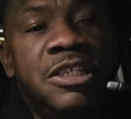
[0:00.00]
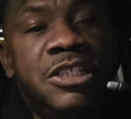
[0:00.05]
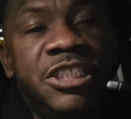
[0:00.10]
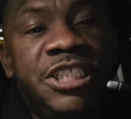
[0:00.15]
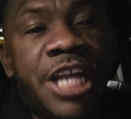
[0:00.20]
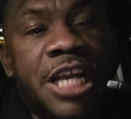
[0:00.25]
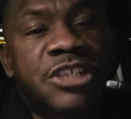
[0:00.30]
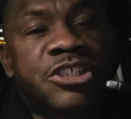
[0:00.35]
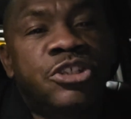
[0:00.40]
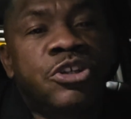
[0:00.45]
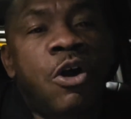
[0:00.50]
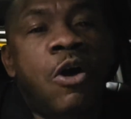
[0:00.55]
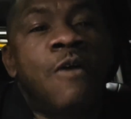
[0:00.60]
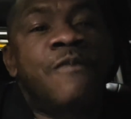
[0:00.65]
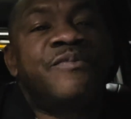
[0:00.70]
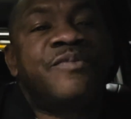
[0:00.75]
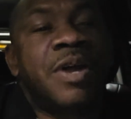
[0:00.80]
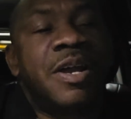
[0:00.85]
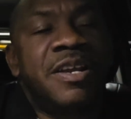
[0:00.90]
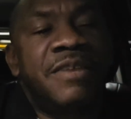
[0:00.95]
gesture
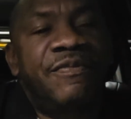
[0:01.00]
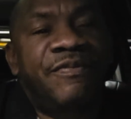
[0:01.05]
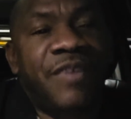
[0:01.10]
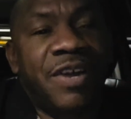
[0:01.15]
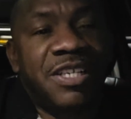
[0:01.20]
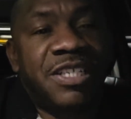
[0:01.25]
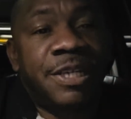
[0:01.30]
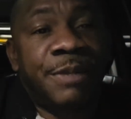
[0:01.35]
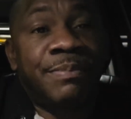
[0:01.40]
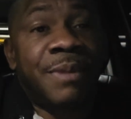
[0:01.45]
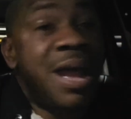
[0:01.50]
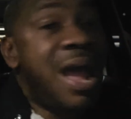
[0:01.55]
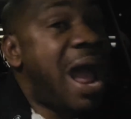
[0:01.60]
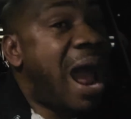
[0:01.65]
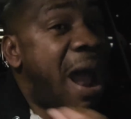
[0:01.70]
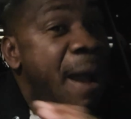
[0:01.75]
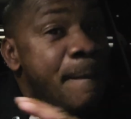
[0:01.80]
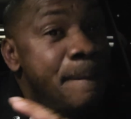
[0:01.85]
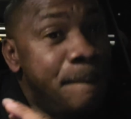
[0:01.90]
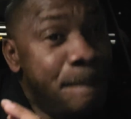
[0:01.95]
of friendship.
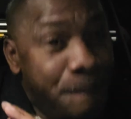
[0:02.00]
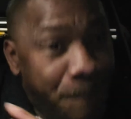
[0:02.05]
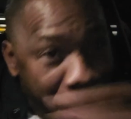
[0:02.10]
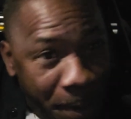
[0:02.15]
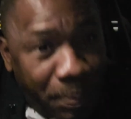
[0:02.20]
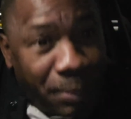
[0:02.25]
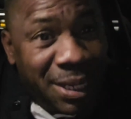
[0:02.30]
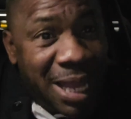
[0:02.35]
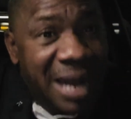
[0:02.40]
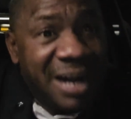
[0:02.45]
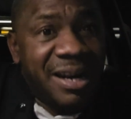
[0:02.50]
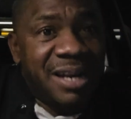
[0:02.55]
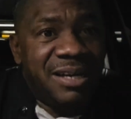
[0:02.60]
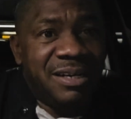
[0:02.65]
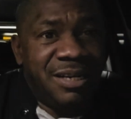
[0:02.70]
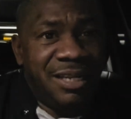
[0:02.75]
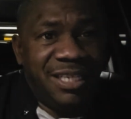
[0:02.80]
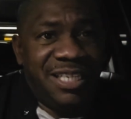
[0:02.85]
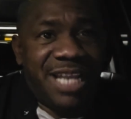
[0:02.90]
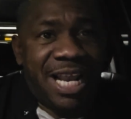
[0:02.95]
And people are
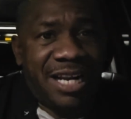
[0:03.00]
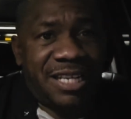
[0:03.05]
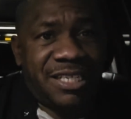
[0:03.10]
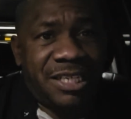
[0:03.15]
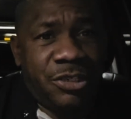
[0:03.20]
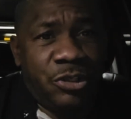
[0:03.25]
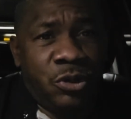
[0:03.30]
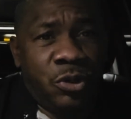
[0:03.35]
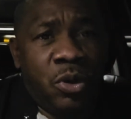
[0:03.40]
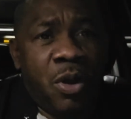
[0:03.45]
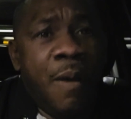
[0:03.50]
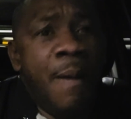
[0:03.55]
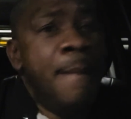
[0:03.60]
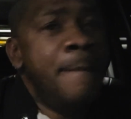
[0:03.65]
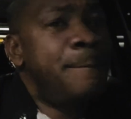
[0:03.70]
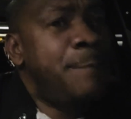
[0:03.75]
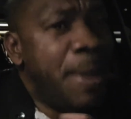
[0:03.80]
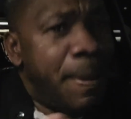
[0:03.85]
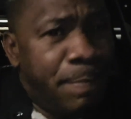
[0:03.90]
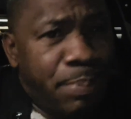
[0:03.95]
rejecting you.
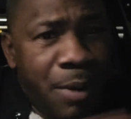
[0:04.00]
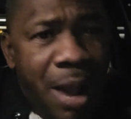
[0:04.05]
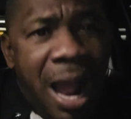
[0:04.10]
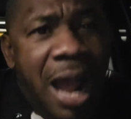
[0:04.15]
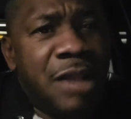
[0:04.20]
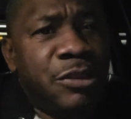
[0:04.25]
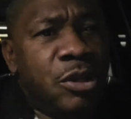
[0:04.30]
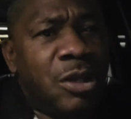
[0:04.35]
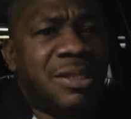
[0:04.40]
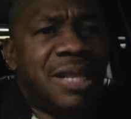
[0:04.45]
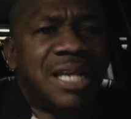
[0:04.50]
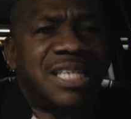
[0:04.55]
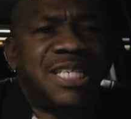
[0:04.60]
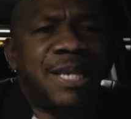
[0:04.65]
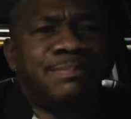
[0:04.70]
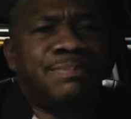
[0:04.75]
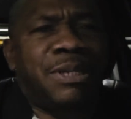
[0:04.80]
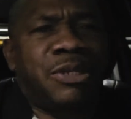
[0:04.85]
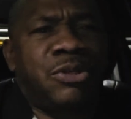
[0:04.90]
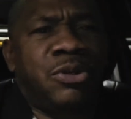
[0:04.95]
People are not
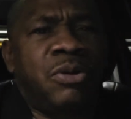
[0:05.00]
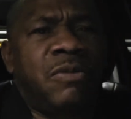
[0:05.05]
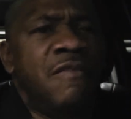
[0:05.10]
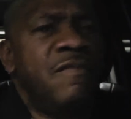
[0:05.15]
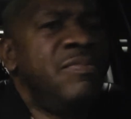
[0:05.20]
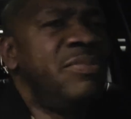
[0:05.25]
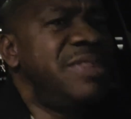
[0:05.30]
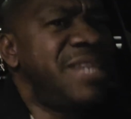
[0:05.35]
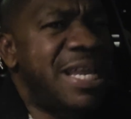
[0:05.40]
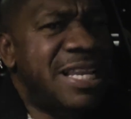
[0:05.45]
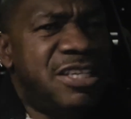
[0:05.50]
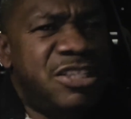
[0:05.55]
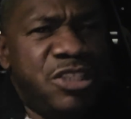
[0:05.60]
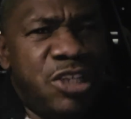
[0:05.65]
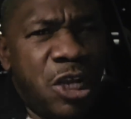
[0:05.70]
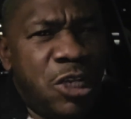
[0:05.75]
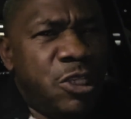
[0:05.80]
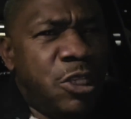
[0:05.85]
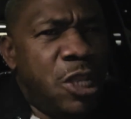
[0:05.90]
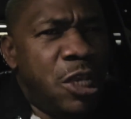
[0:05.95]
accepting you. They're
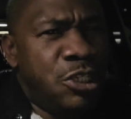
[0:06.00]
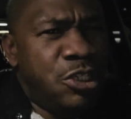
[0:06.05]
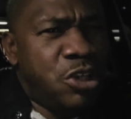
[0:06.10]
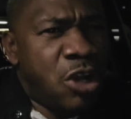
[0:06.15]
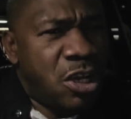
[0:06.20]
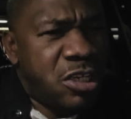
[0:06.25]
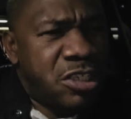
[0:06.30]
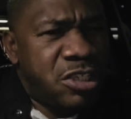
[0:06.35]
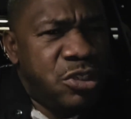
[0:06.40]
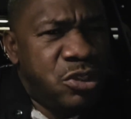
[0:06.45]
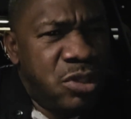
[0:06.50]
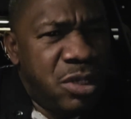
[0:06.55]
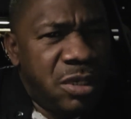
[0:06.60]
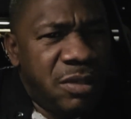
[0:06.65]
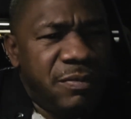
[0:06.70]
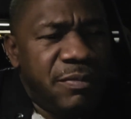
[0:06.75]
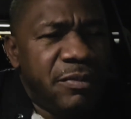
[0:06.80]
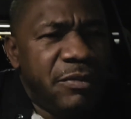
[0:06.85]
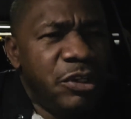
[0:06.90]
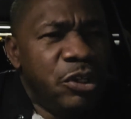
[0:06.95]
just,
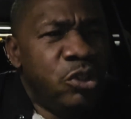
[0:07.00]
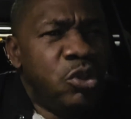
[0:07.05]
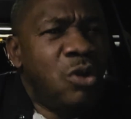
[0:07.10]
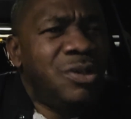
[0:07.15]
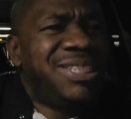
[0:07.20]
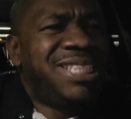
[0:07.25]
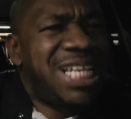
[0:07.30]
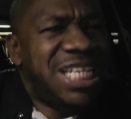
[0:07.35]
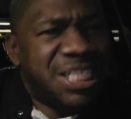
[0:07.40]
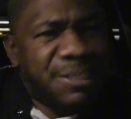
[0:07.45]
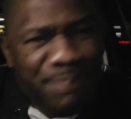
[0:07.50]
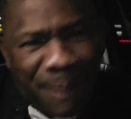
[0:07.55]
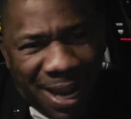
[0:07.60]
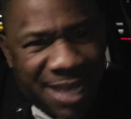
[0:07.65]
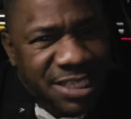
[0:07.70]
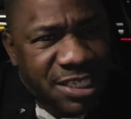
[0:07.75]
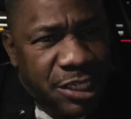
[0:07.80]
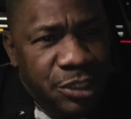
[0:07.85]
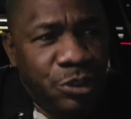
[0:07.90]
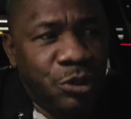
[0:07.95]
you know,
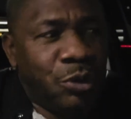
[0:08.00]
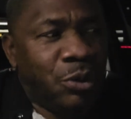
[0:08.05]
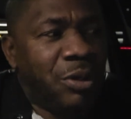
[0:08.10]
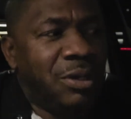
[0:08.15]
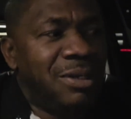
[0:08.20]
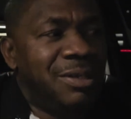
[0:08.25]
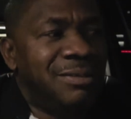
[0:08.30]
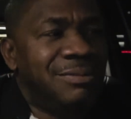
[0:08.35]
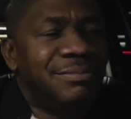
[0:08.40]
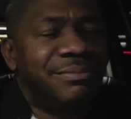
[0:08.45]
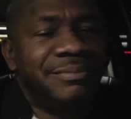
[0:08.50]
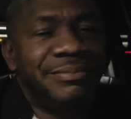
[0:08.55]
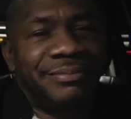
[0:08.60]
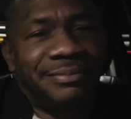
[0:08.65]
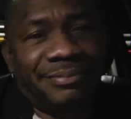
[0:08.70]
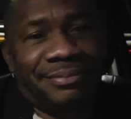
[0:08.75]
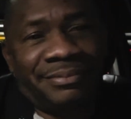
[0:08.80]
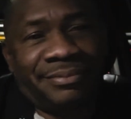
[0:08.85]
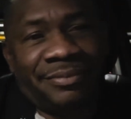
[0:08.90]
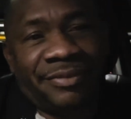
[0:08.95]
despising you.
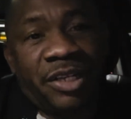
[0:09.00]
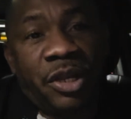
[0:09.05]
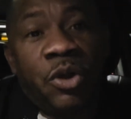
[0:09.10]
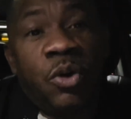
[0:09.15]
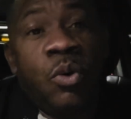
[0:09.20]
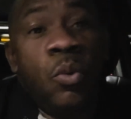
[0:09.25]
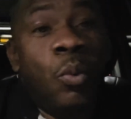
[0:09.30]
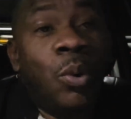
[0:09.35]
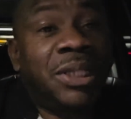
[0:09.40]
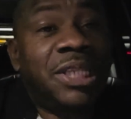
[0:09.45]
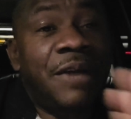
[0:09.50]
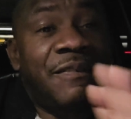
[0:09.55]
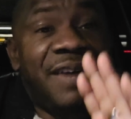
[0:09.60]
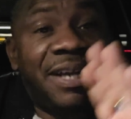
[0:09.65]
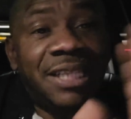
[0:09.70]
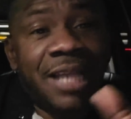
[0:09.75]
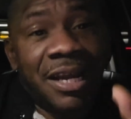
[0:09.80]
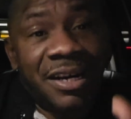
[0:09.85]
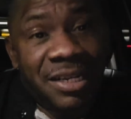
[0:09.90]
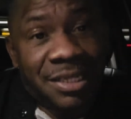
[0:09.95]
Whatever
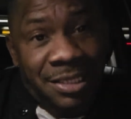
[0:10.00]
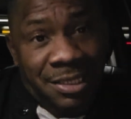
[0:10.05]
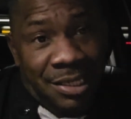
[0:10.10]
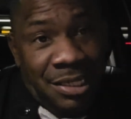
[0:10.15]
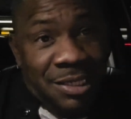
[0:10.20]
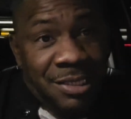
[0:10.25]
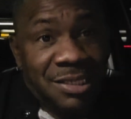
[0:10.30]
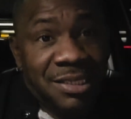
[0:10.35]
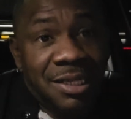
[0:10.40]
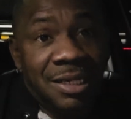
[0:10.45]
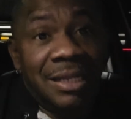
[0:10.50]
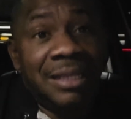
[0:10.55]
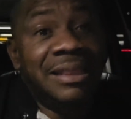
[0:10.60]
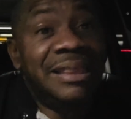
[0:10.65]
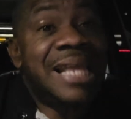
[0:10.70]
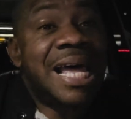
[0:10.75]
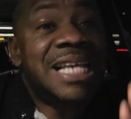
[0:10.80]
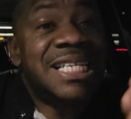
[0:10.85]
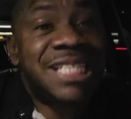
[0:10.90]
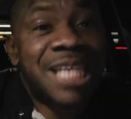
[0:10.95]
their reason is,
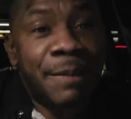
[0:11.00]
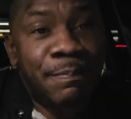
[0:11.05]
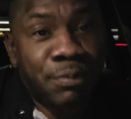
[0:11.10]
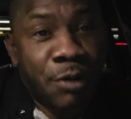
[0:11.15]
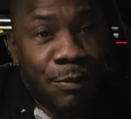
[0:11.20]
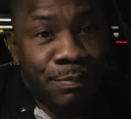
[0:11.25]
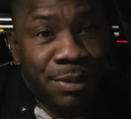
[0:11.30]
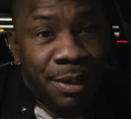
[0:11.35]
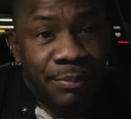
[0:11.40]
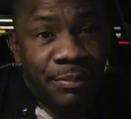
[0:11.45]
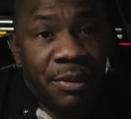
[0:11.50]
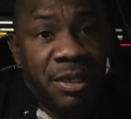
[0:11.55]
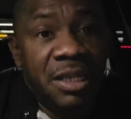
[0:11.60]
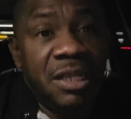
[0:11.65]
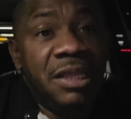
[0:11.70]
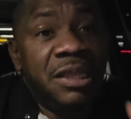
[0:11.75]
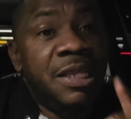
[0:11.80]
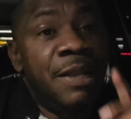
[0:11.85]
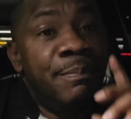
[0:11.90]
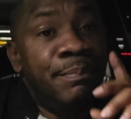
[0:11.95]
that's their problem.
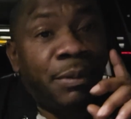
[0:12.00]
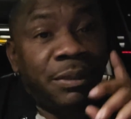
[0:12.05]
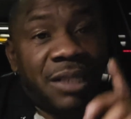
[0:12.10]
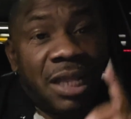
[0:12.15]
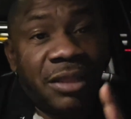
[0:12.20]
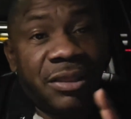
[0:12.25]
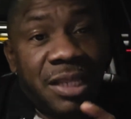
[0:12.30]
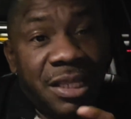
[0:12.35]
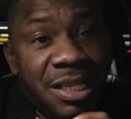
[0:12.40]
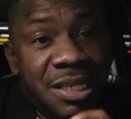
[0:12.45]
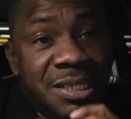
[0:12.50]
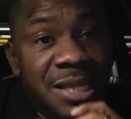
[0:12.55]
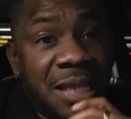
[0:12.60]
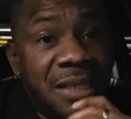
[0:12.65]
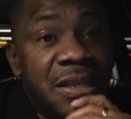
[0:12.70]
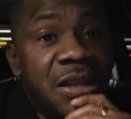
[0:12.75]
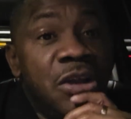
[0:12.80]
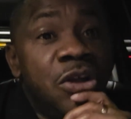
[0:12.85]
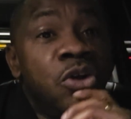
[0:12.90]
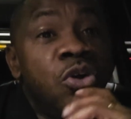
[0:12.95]
The important thing is that
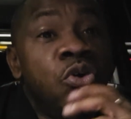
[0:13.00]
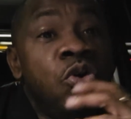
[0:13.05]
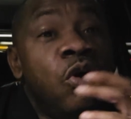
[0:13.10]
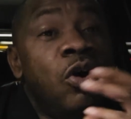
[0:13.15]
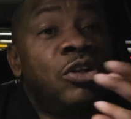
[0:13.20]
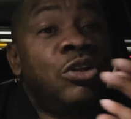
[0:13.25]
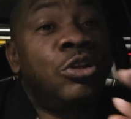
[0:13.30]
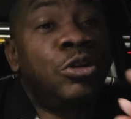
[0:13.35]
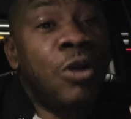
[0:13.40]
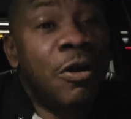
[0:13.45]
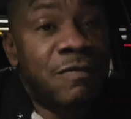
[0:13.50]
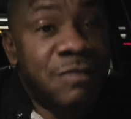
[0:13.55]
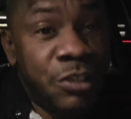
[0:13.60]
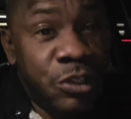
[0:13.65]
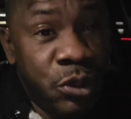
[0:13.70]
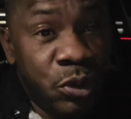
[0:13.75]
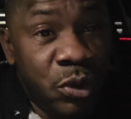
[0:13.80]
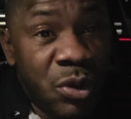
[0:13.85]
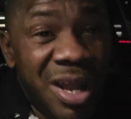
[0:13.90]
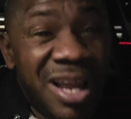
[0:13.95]
God loves
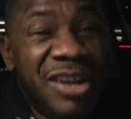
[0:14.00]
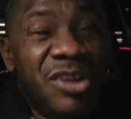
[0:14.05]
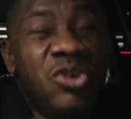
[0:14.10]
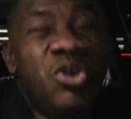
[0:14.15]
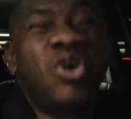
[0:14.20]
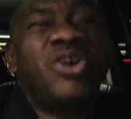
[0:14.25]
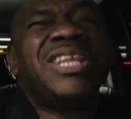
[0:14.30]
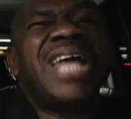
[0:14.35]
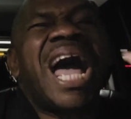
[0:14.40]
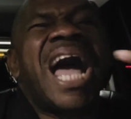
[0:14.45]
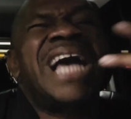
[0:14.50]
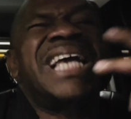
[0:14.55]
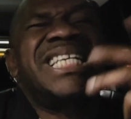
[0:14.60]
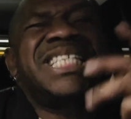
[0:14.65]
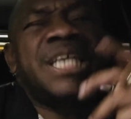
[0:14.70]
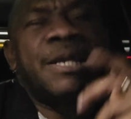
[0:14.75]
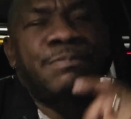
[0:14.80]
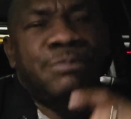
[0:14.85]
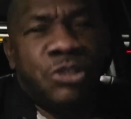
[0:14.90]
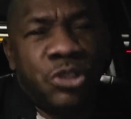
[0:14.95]
you, God
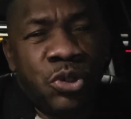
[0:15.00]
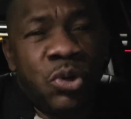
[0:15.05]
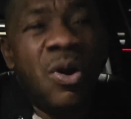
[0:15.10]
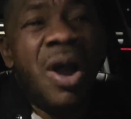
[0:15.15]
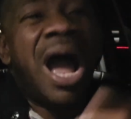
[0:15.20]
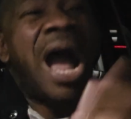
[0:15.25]
accepts you,